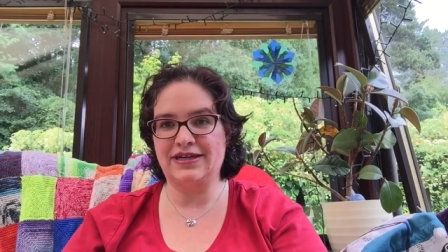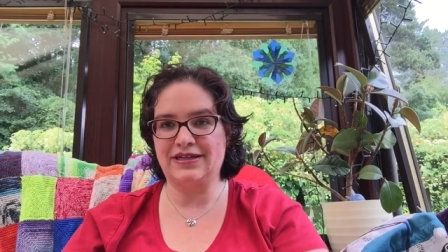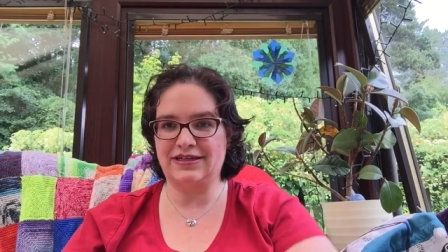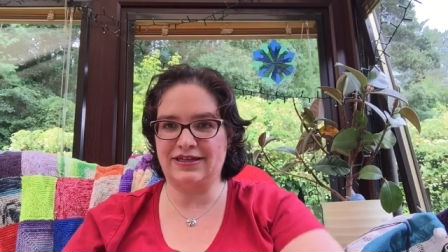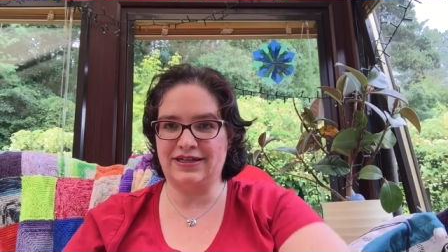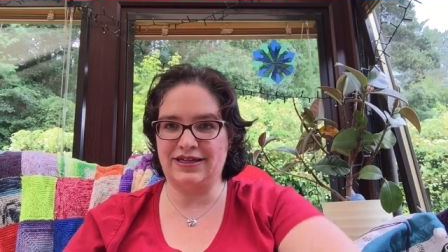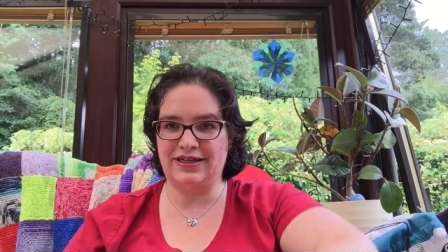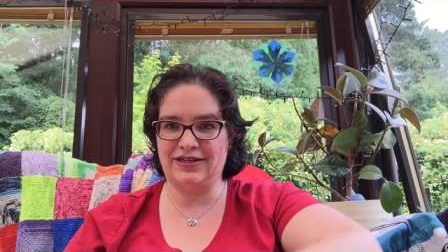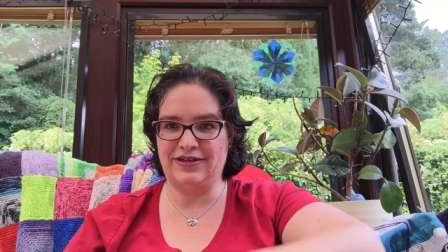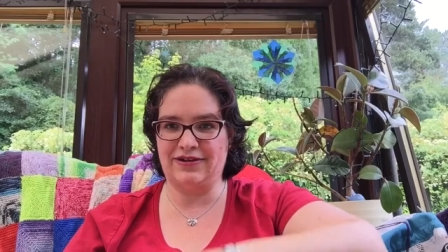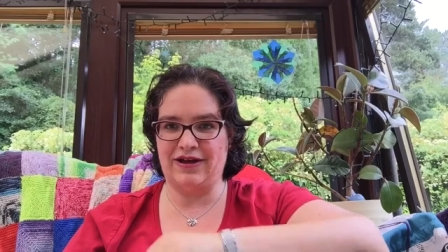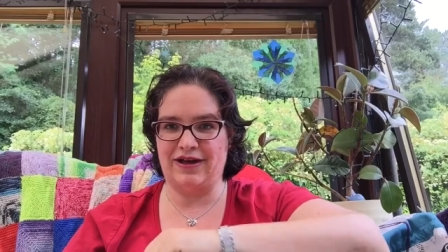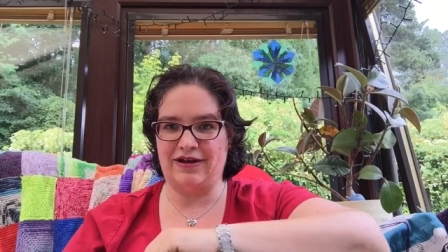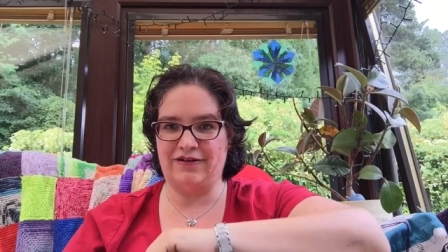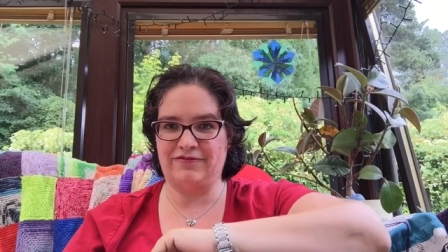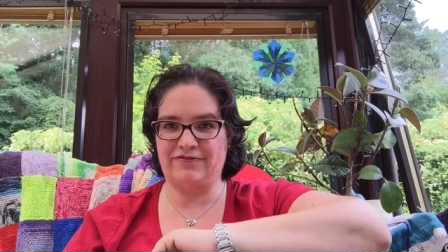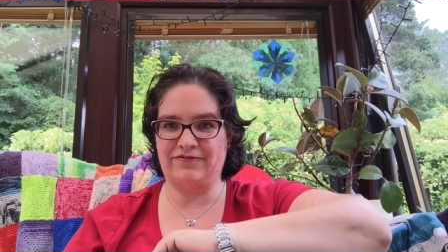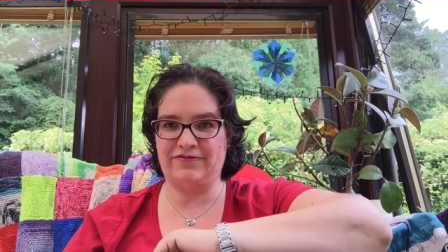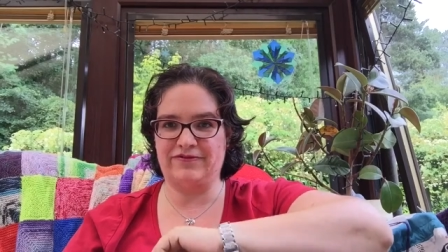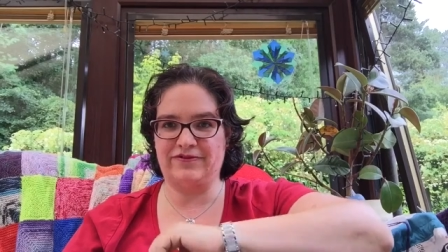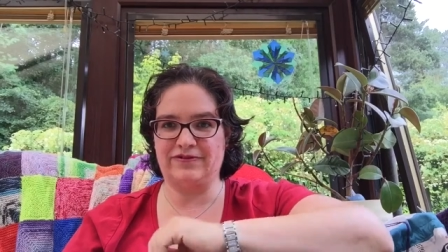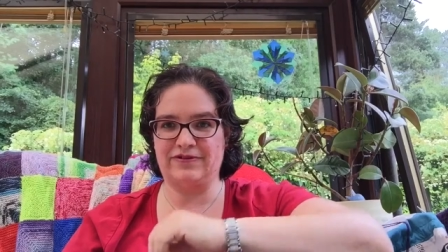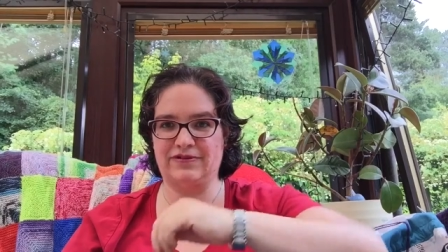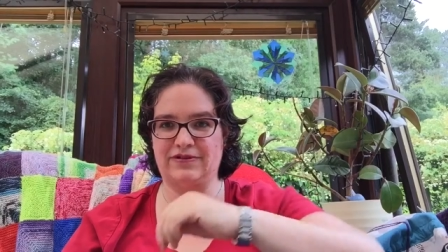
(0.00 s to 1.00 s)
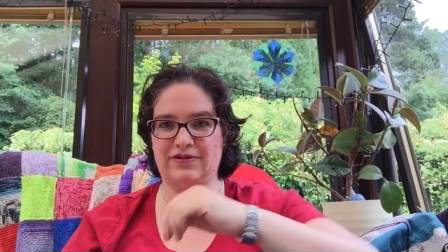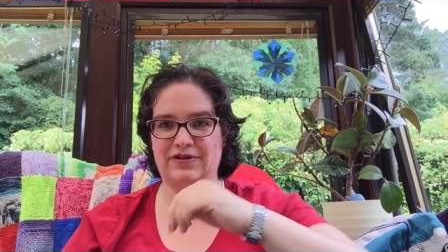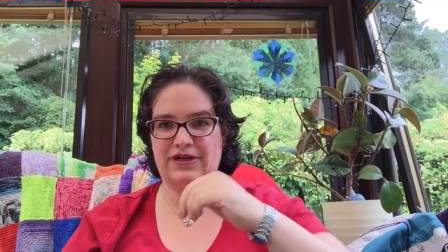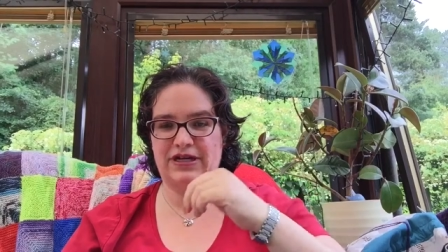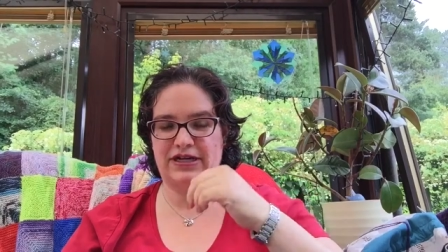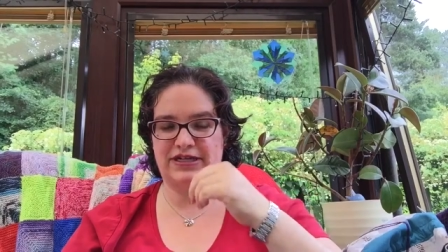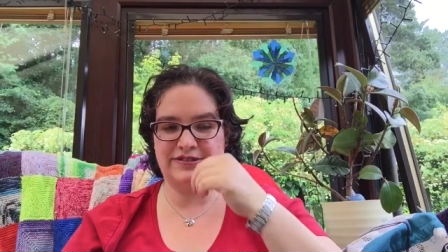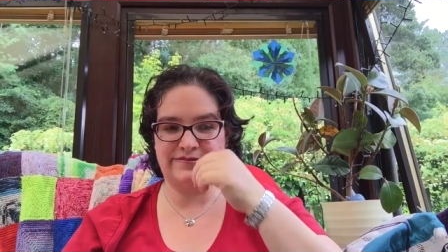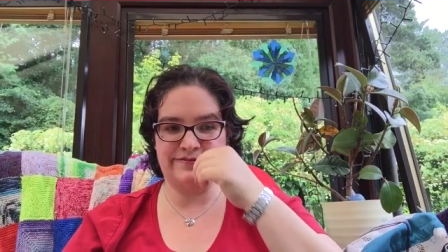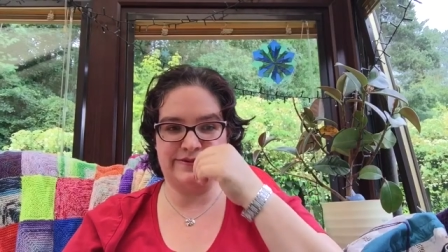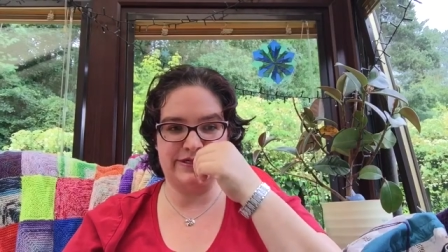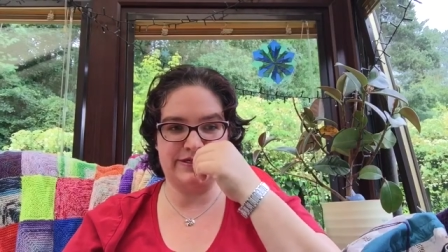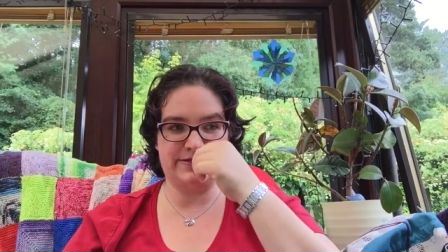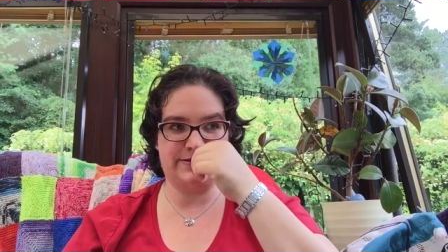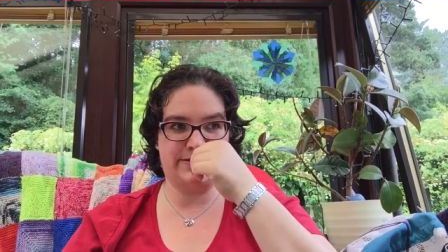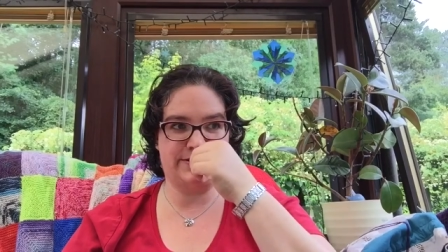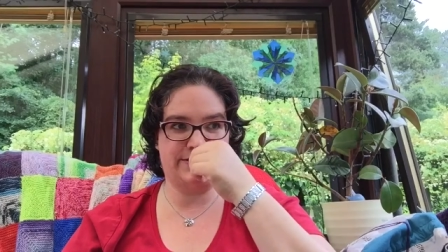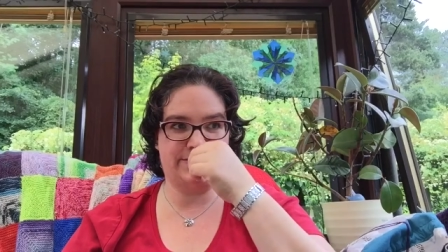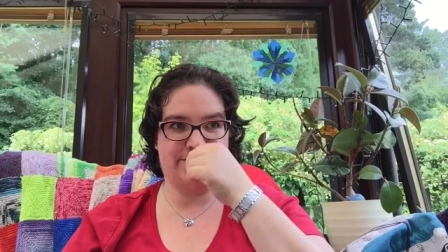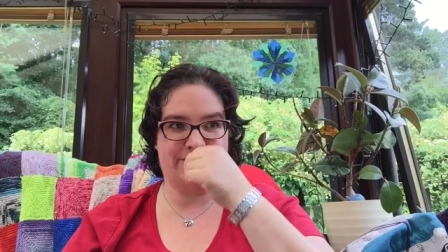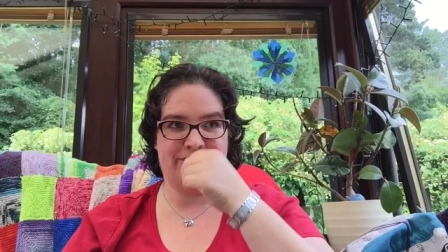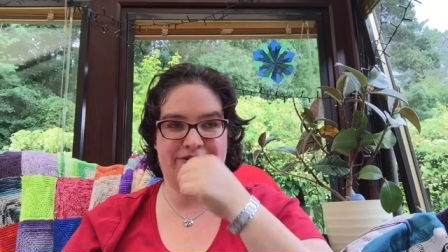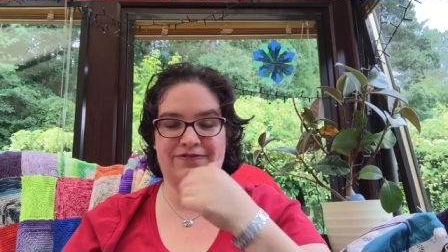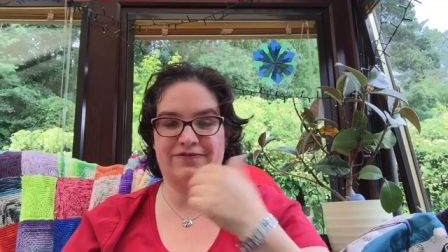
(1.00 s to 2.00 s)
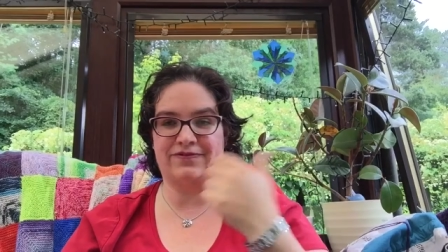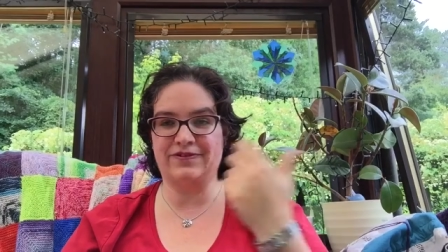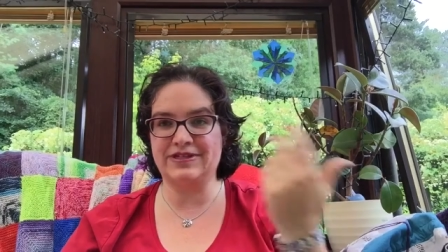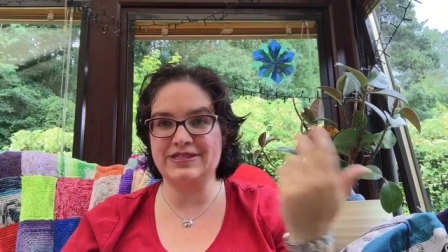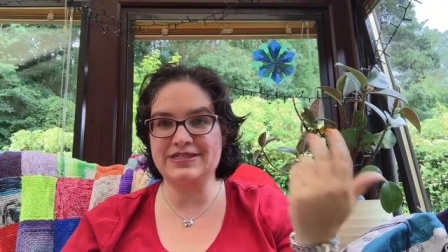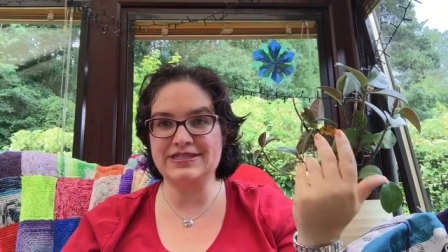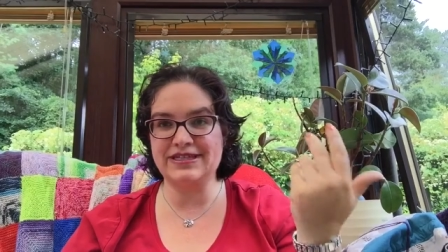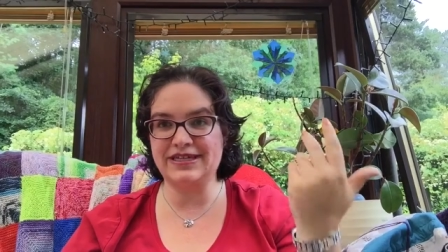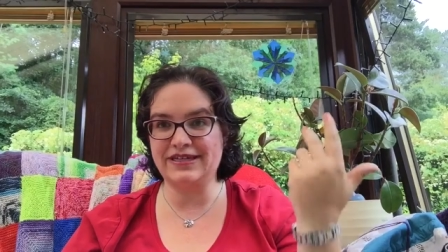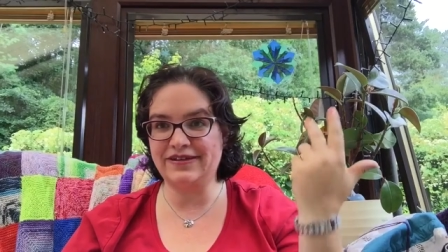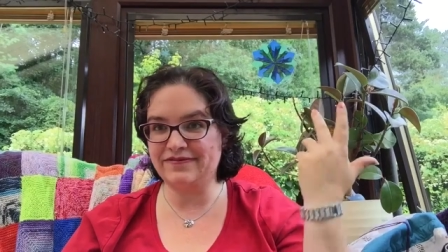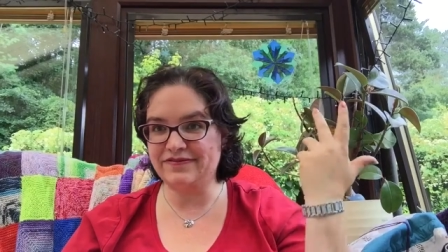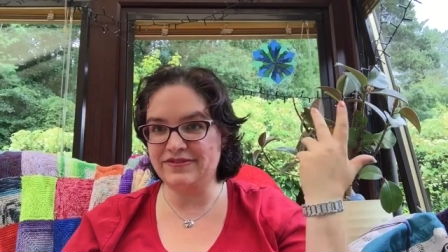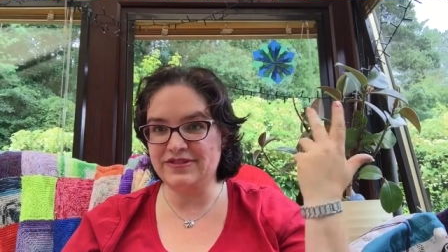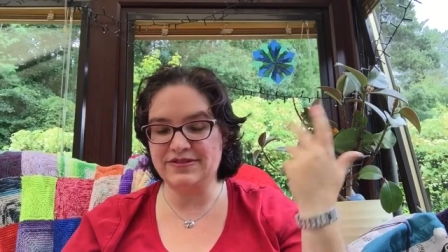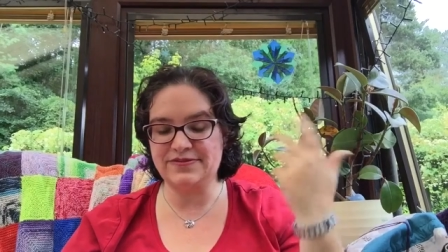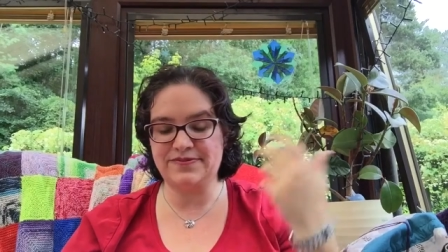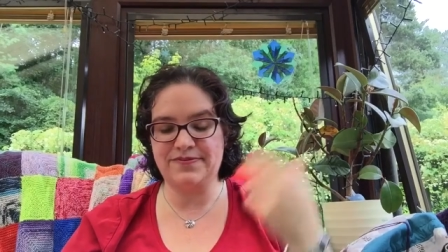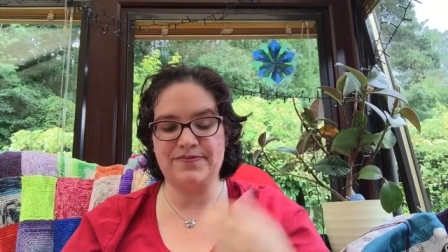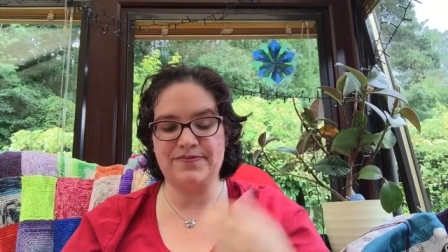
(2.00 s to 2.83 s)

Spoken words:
then you have as much as you want for the sleeves.